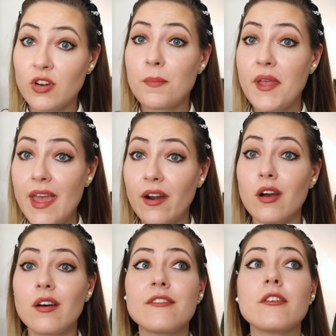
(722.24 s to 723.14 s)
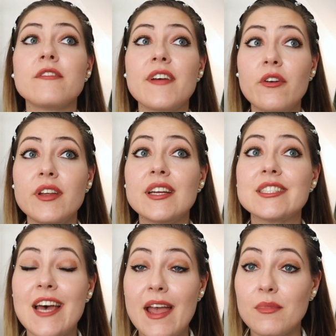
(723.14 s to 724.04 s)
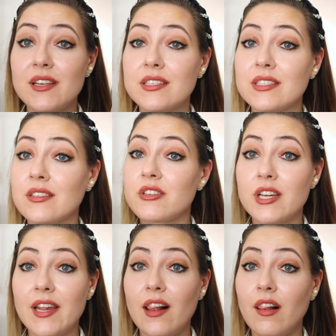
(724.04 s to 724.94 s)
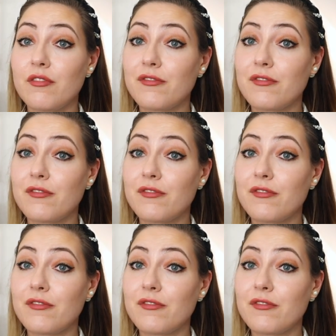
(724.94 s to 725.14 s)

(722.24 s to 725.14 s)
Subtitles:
On a pair of very timeless Chanel